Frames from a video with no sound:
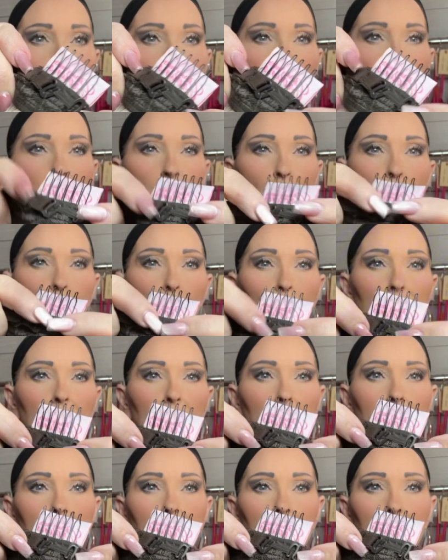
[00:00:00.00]
you
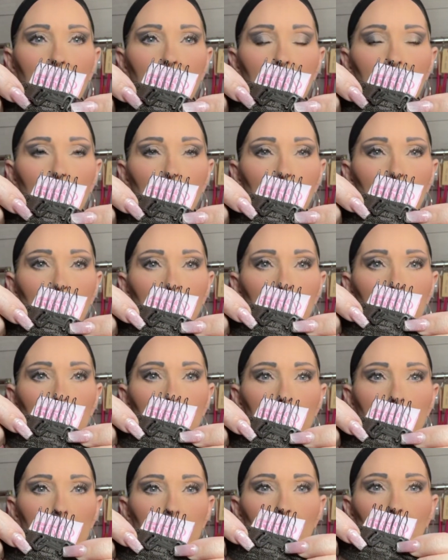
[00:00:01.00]
can
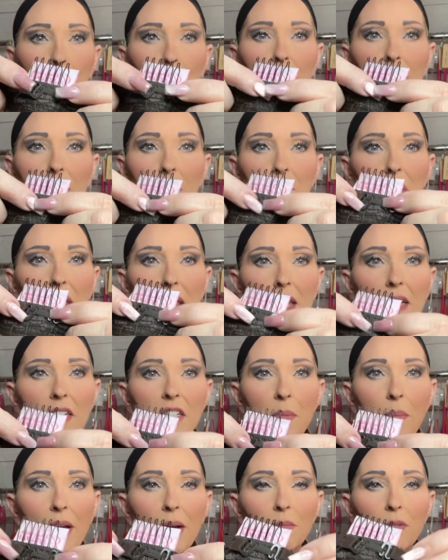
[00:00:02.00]
bring them in
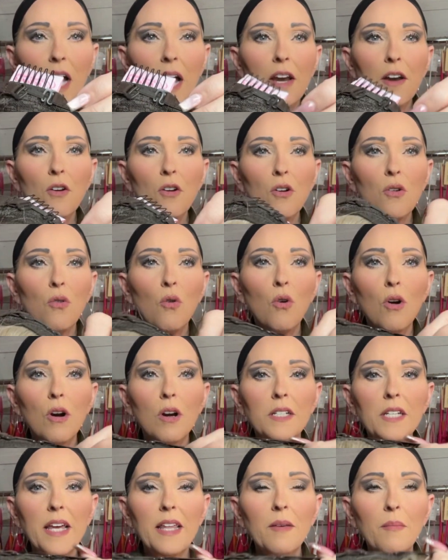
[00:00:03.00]
to make them tighter or
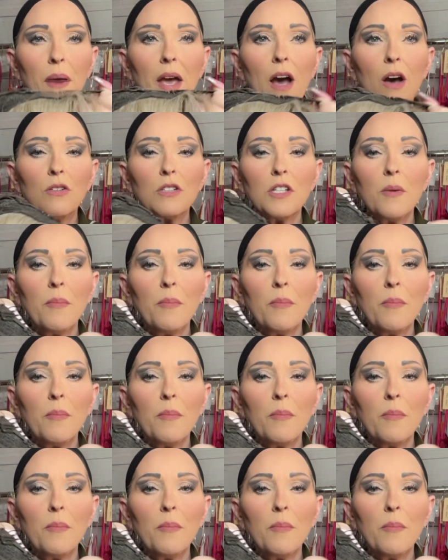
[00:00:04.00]
take them out to